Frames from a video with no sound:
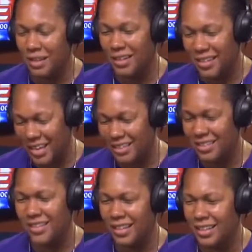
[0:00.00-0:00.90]

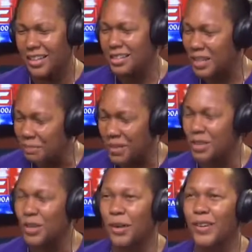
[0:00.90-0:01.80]
connected that something's
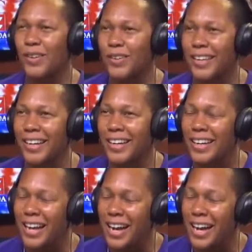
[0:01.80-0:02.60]
going on there.